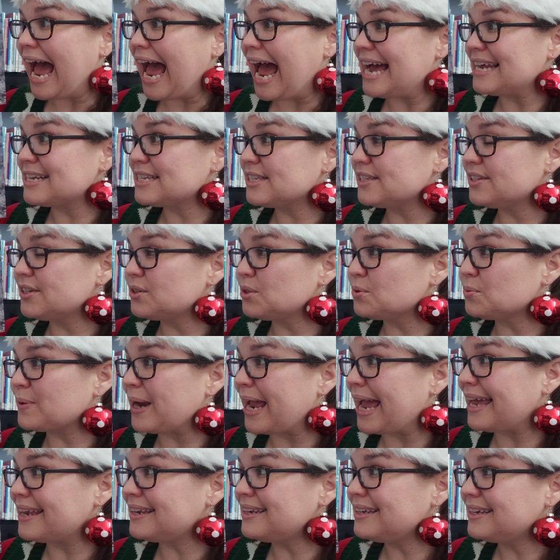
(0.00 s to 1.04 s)
Asked Little
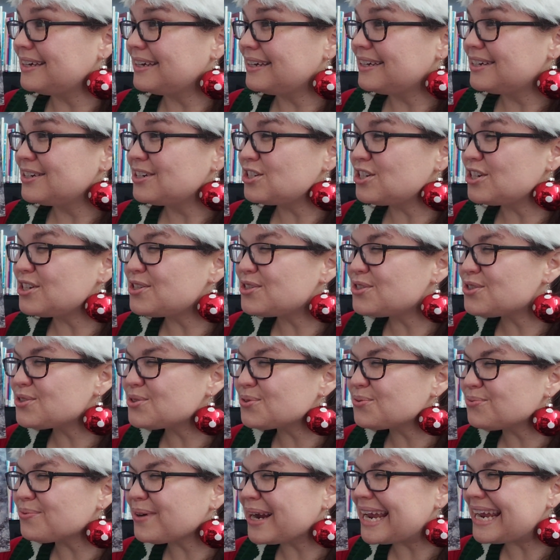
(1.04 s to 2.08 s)
Red. She
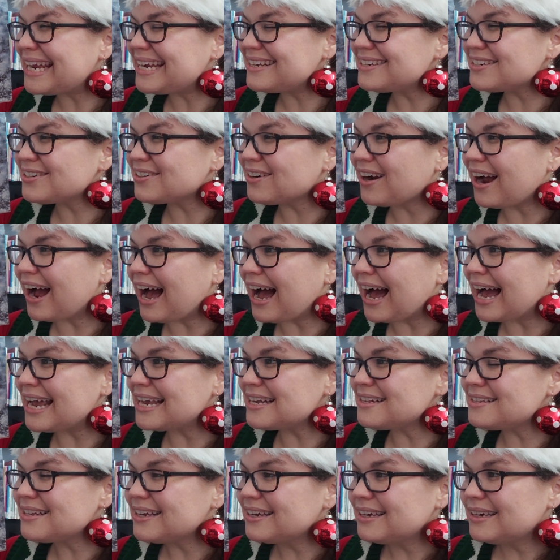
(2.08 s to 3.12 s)
strained her
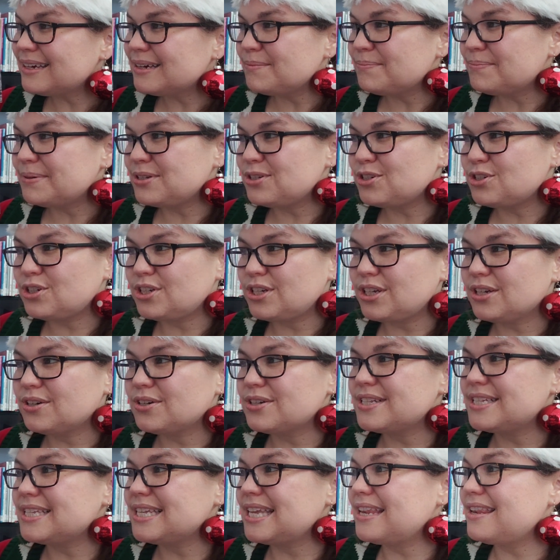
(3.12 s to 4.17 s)
eyes, but she
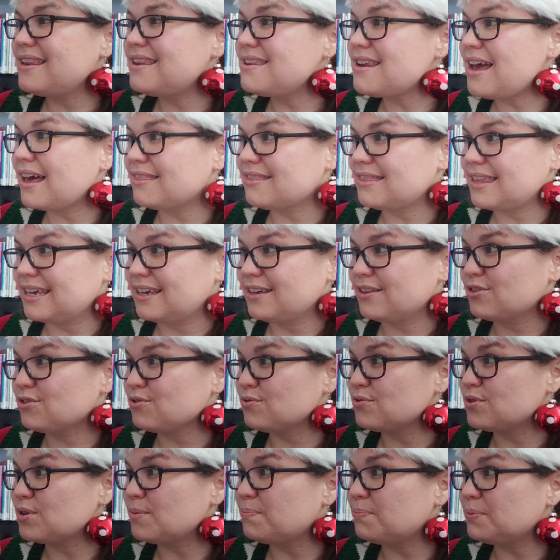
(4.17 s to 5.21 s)
could see nothing
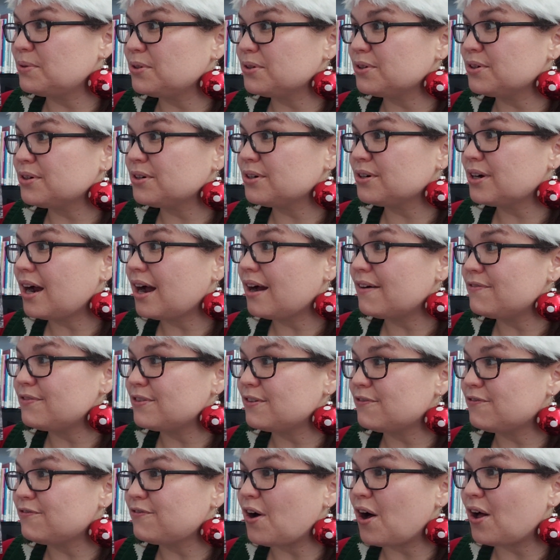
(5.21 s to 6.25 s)
through the blur of
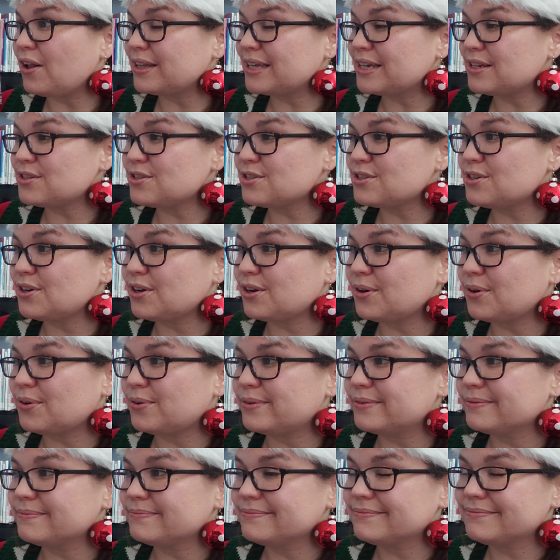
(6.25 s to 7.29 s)
the falling
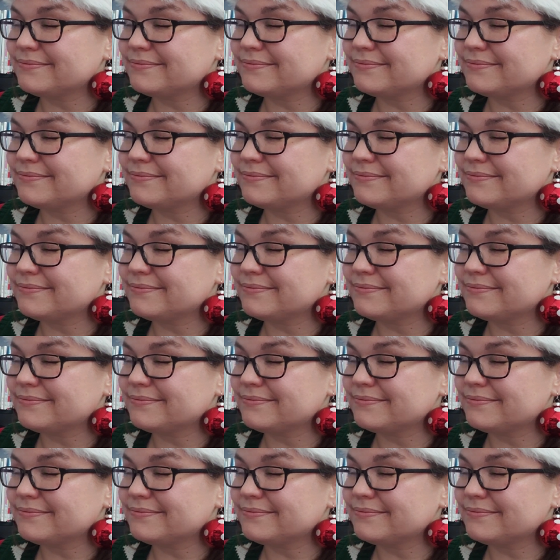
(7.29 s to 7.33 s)
snow.